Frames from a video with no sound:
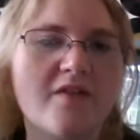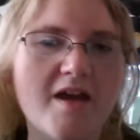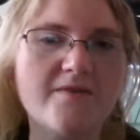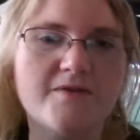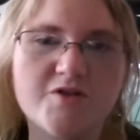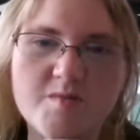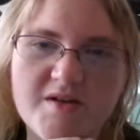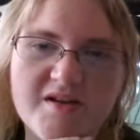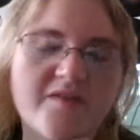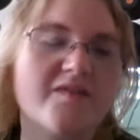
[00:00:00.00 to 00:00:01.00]
Hey future
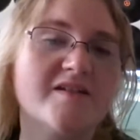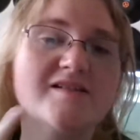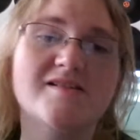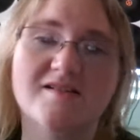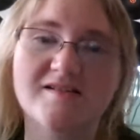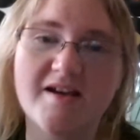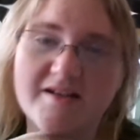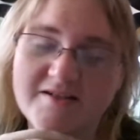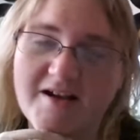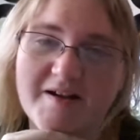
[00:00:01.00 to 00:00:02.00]
me, this is the
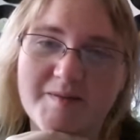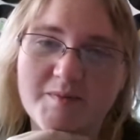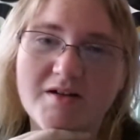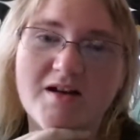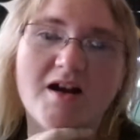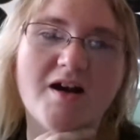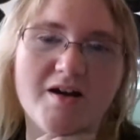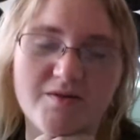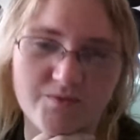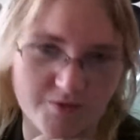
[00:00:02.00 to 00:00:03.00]
second time
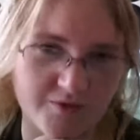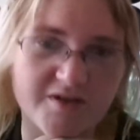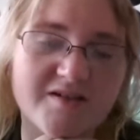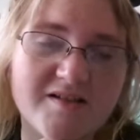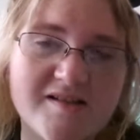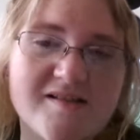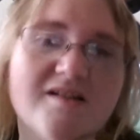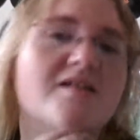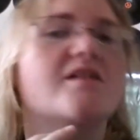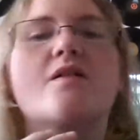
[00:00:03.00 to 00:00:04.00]
I've recorded this.
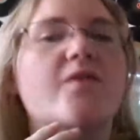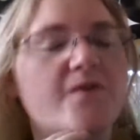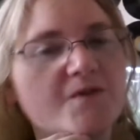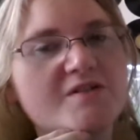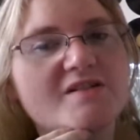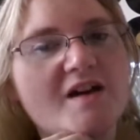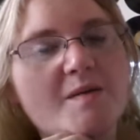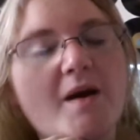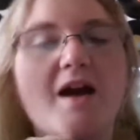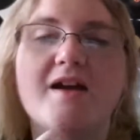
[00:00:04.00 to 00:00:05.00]
The first
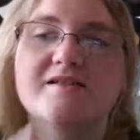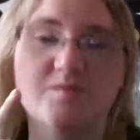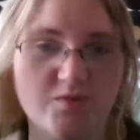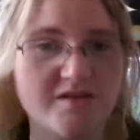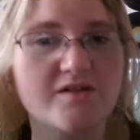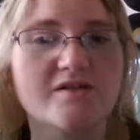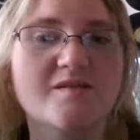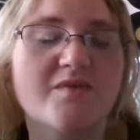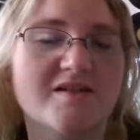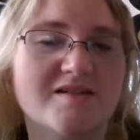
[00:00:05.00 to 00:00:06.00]
time I had some really
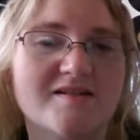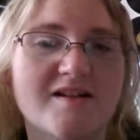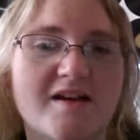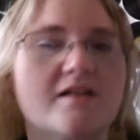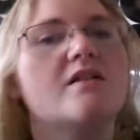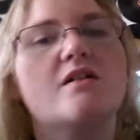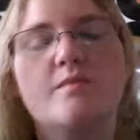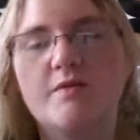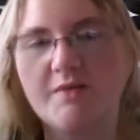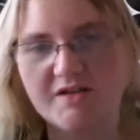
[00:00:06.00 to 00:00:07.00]
awesome things to say,
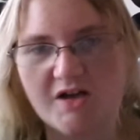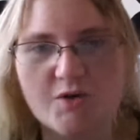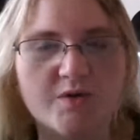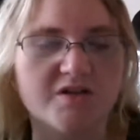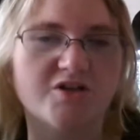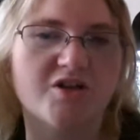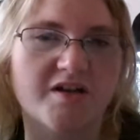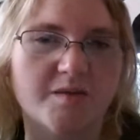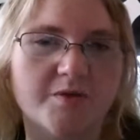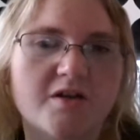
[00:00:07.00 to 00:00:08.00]
but my dog wouldn't shut
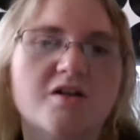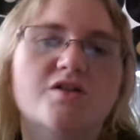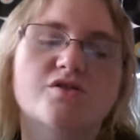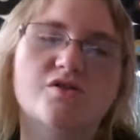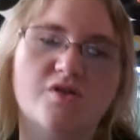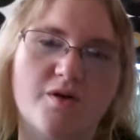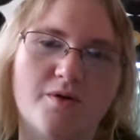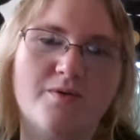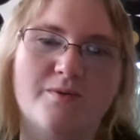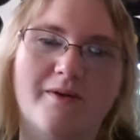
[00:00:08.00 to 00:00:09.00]
up.
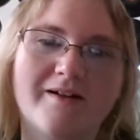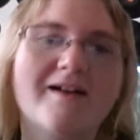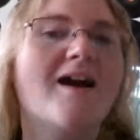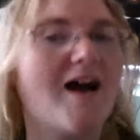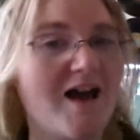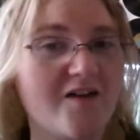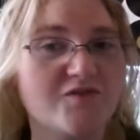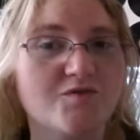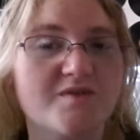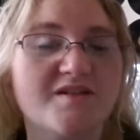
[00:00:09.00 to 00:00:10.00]
So I
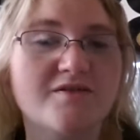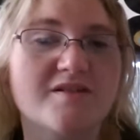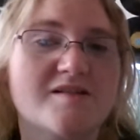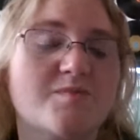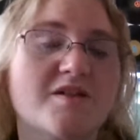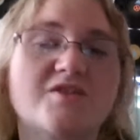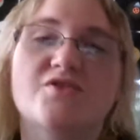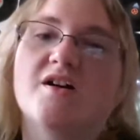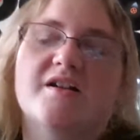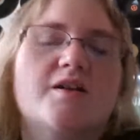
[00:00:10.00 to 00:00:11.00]
have to redo this because
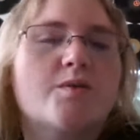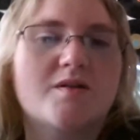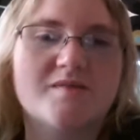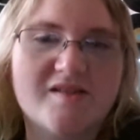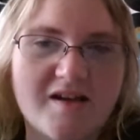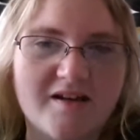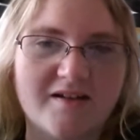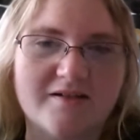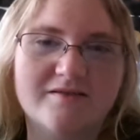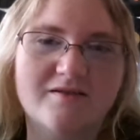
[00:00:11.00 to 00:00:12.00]
you can't hear what I'm
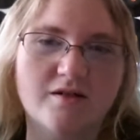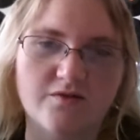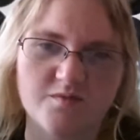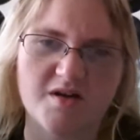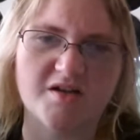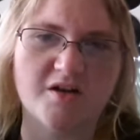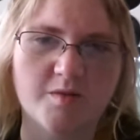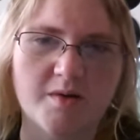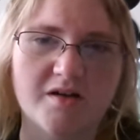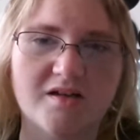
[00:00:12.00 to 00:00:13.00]
saying over my
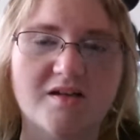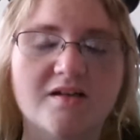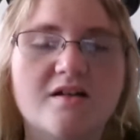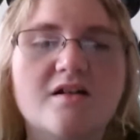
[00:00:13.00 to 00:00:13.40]
dog barking.